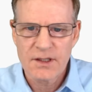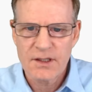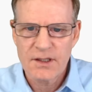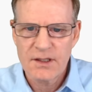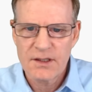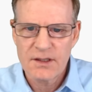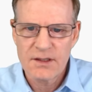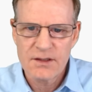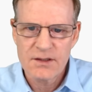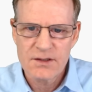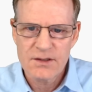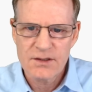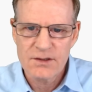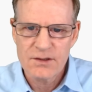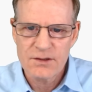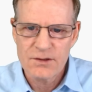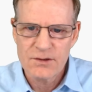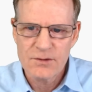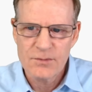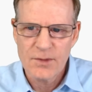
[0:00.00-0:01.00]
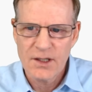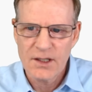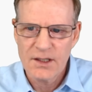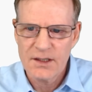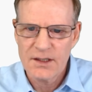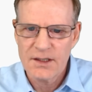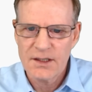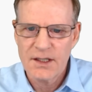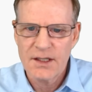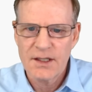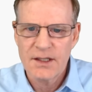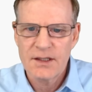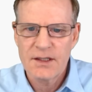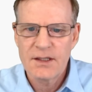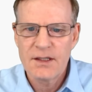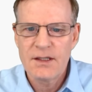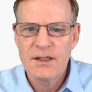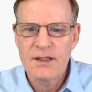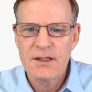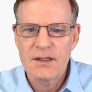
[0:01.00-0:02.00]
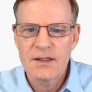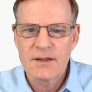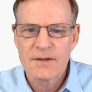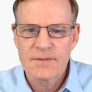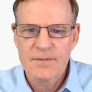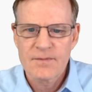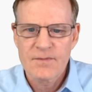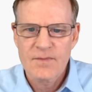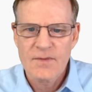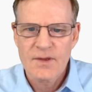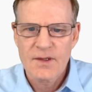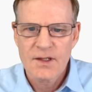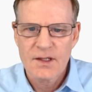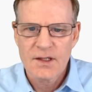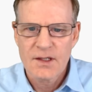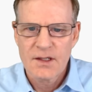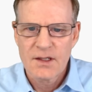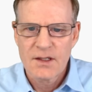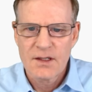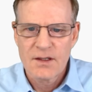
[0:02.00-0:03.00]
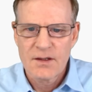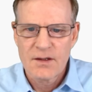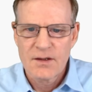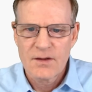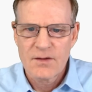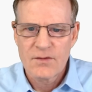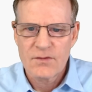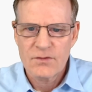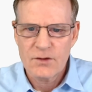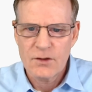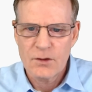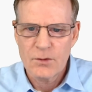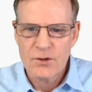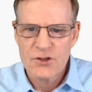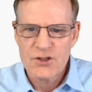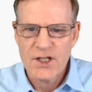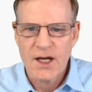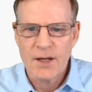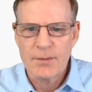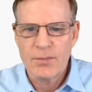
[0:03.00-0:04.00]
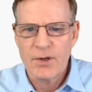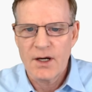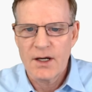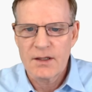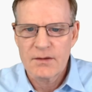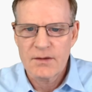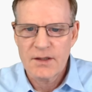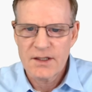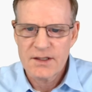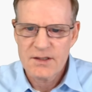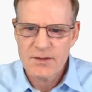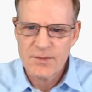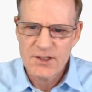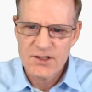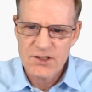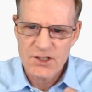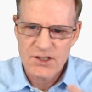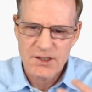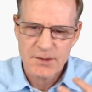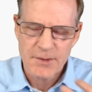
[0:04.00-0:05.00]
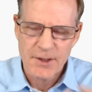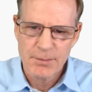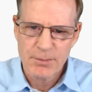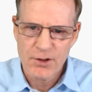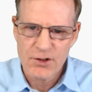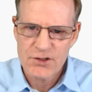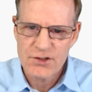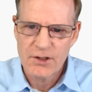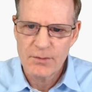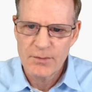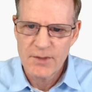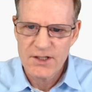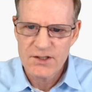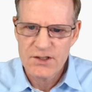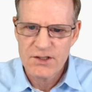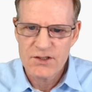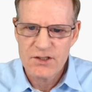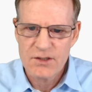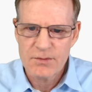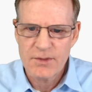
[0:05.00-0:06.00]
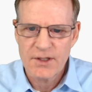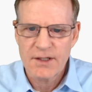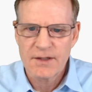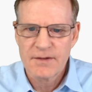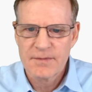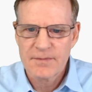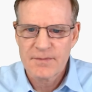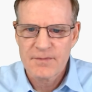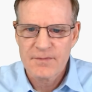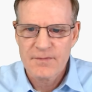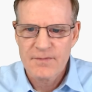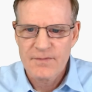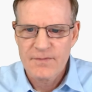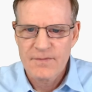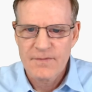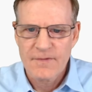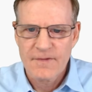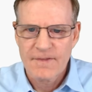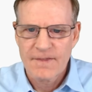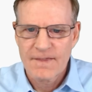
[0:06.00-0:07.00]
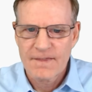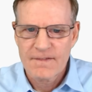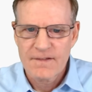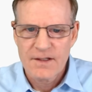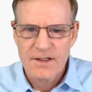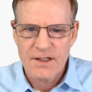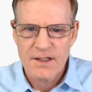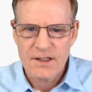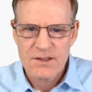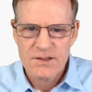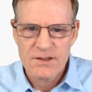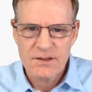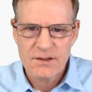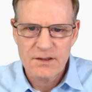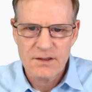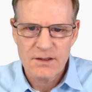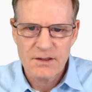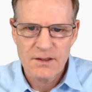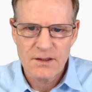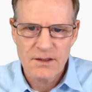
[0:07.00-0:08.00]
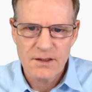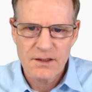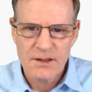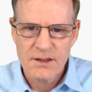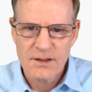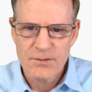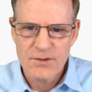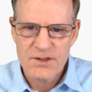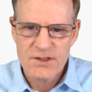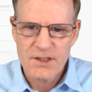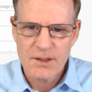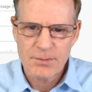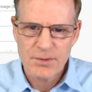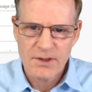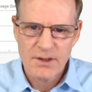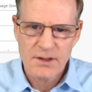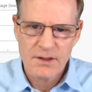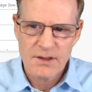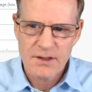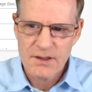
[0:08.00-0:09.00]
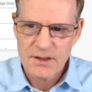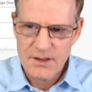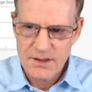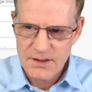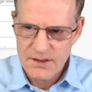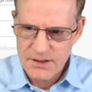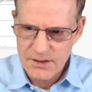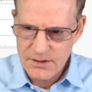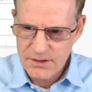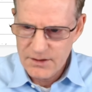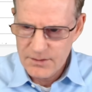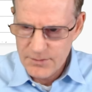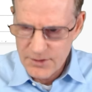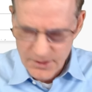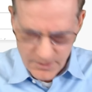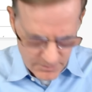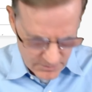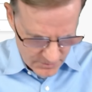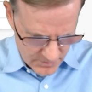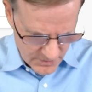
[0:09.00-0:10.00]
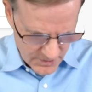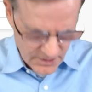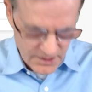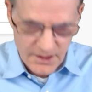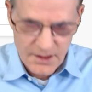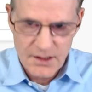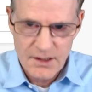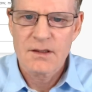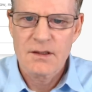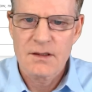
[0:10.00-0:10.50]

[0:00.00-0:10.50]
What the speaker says: into my Flow with Chatbot. Right, so it means it's going to be a personal message to me. Excellent, and the recipient is going to be me.